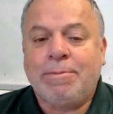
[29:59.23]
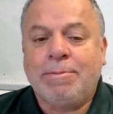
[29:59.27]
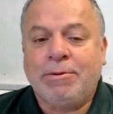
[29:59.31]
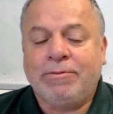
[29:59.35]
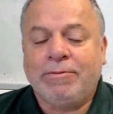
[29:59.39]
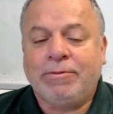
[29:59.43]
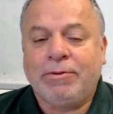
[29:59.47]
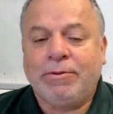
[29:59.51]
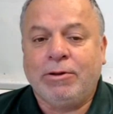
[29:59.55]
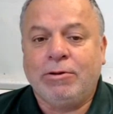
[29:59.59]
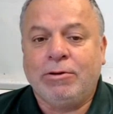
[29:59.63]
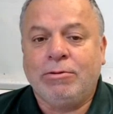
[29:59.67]

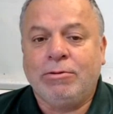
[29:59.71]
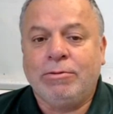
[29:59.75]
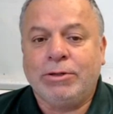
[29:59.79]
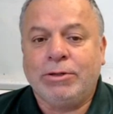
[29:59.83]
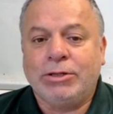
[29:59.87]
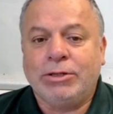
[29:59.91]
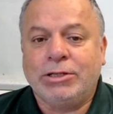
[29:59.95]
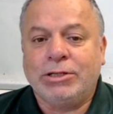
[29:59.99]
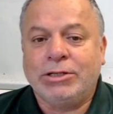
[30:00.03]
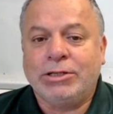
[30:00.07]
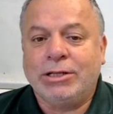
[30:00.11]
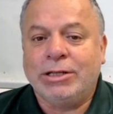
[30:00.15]
Scapa
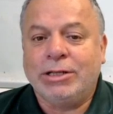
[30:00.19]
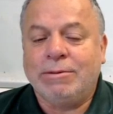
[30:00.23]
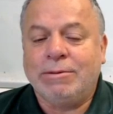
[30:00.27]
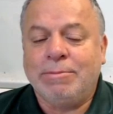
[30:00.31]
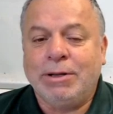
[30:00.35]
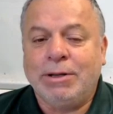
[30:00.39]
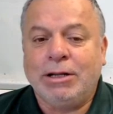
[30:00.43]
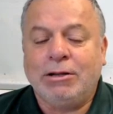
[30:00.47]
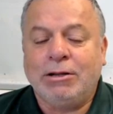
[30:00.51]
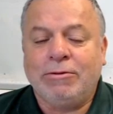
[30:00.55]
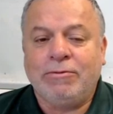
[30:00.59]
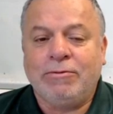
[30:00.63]
Flow, which
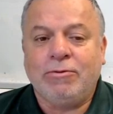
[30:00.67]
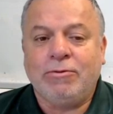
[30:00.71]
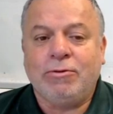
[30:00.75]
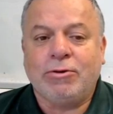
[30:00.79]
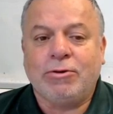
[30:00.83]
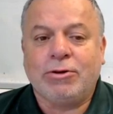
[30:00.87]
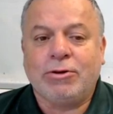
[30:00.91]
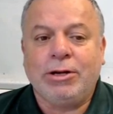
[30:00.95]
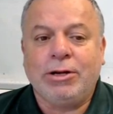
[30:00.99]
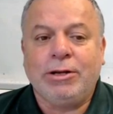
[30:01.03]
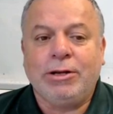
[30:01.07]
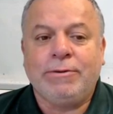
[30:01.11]
is in the
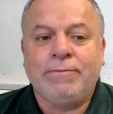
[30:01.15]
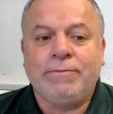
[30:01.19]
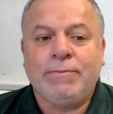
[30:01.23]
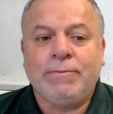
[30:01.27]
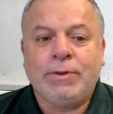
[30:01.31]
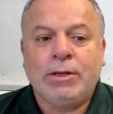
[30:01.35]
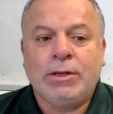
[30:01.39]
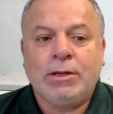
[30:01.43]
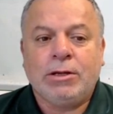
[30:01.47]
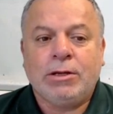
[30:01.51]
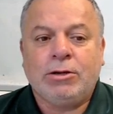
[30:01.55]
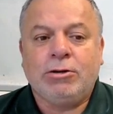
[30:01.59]
middle of
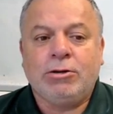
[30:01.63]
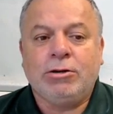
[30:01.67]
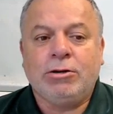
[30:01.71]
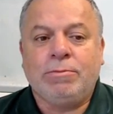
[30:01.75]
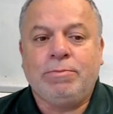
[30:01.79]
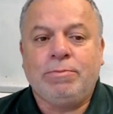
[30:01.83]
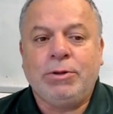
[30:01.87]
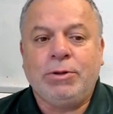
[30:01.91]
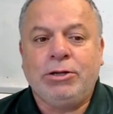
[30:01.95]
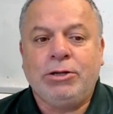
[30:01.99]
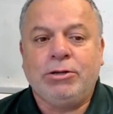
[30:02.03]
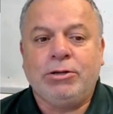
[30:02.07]
Orkney,
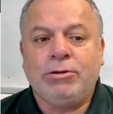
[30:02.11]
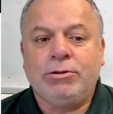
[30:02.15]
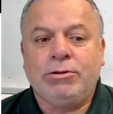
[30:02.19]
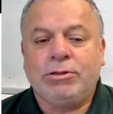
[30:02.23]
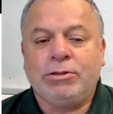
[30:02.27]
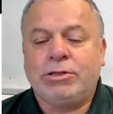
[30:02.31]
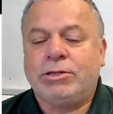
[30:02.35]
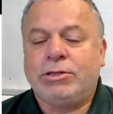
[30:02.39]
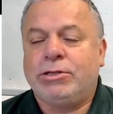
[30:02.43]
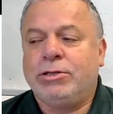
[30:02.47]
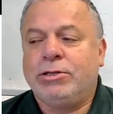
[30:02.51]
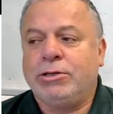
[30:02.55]
could be
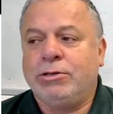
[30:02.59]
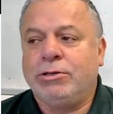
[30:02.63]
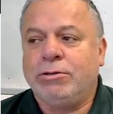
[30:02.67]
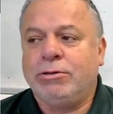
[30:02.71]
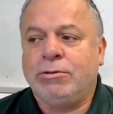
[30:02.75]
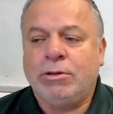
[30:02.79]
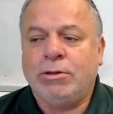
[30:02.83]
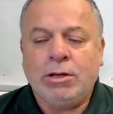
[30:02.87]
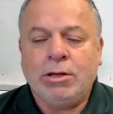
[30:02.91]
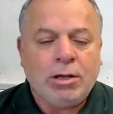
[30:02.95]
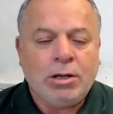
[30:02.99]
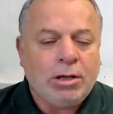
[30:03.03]

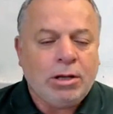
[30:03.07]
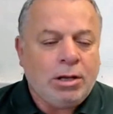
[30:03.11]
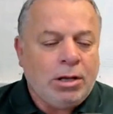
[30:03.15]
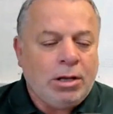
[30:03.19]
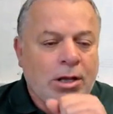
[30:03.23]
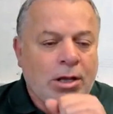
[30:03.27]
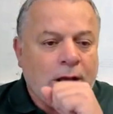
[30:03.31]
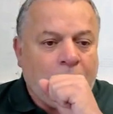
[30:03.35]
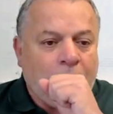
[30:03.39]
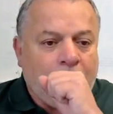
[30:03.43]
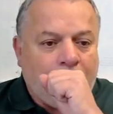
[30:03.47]
used to